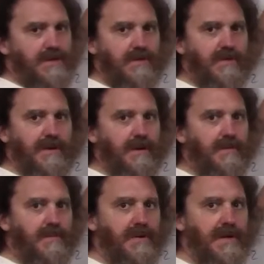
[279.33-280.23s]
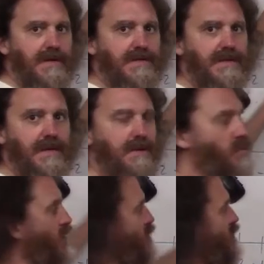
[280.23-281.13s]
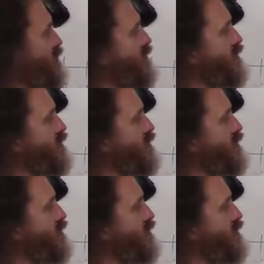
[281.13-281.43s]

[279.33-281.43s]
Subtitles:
over here, but I said when it crosses